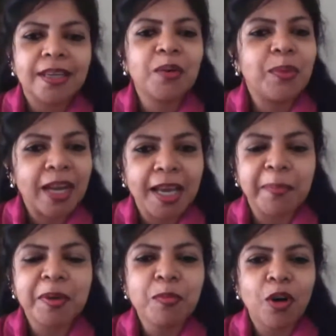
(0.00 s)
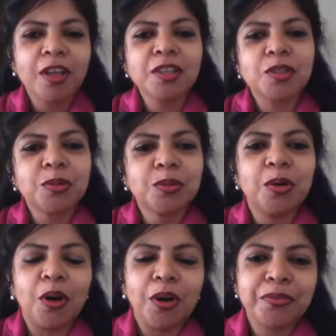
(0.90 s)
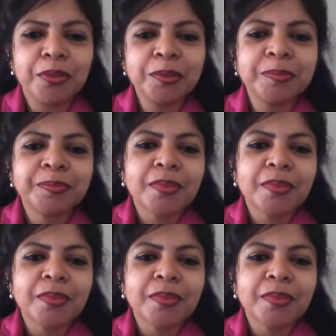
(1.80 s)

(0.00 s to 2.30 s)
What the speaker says: A very happy morning to all of you.